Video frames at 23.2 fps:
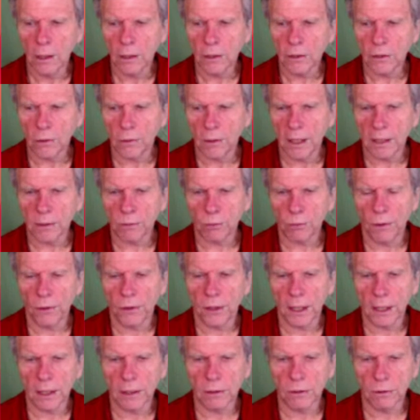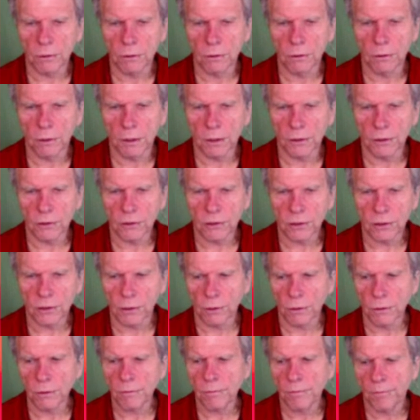So that's one thing to
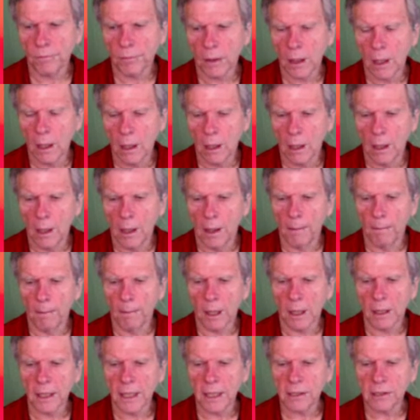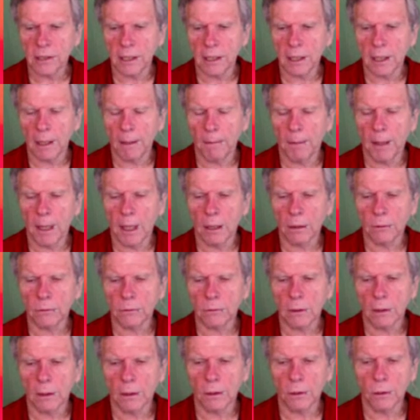consider. But a nice thing
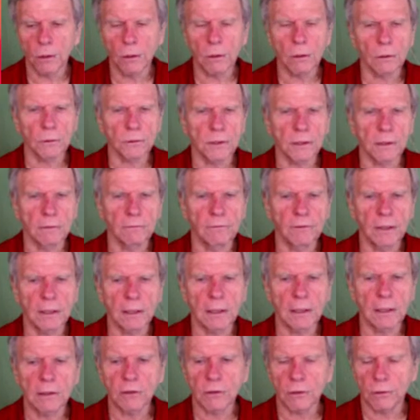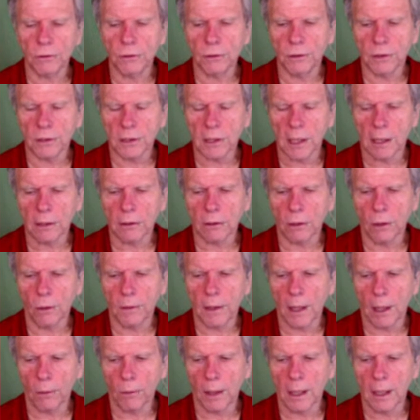about Google TV, should you decide to go
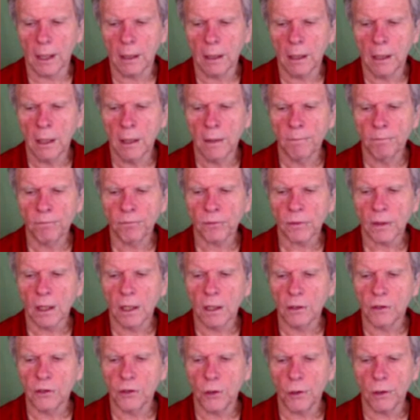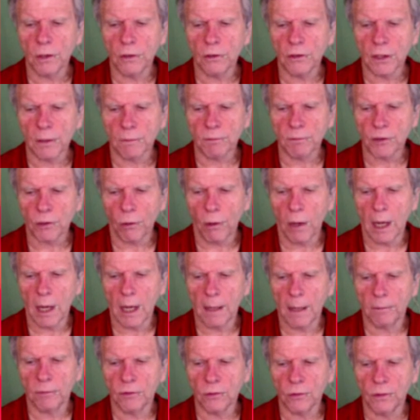that way, is you can
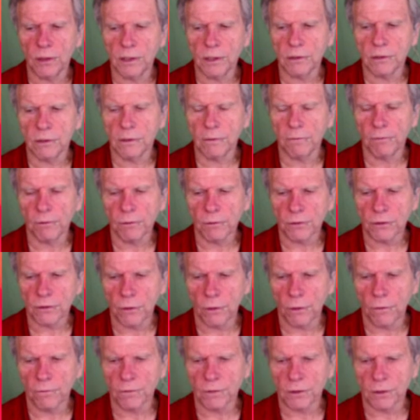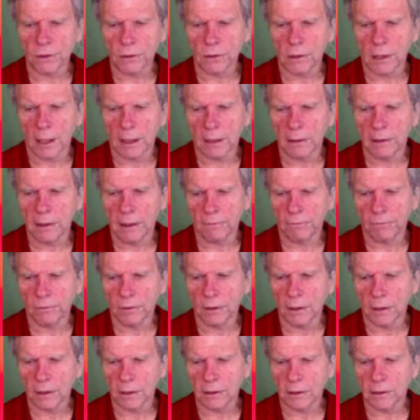subscribe to these different services like
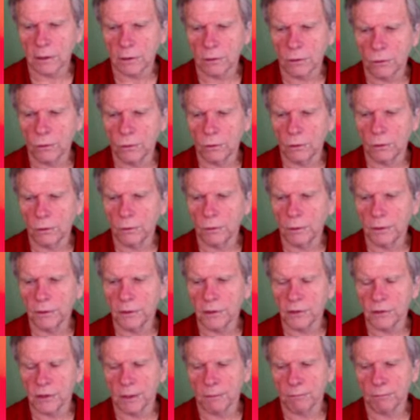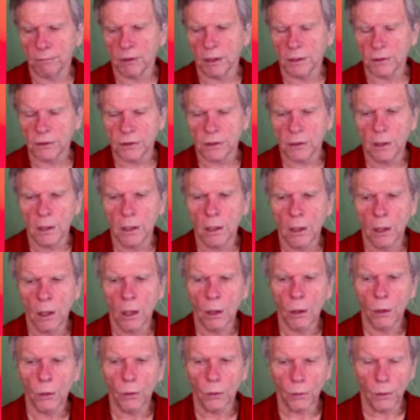Netflix and Hulu and Disney Plus
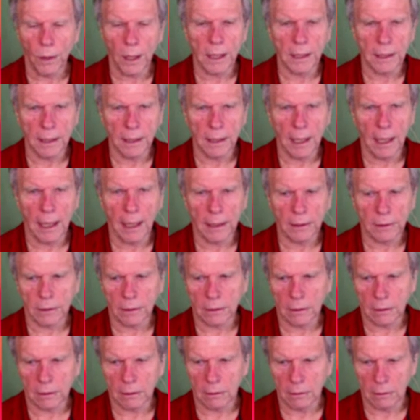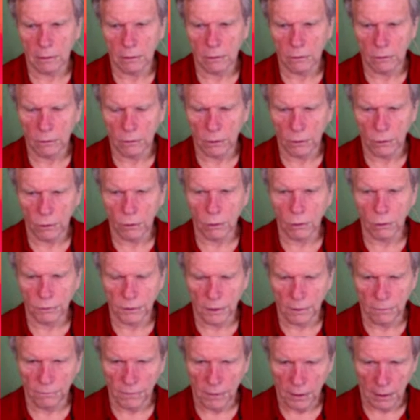right at the Google
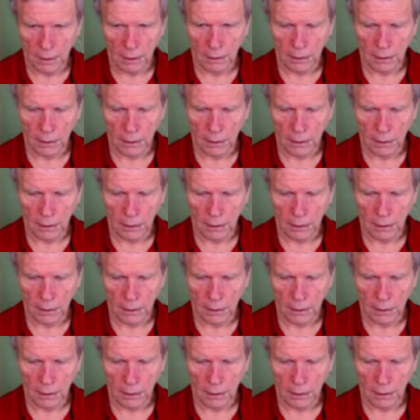TV,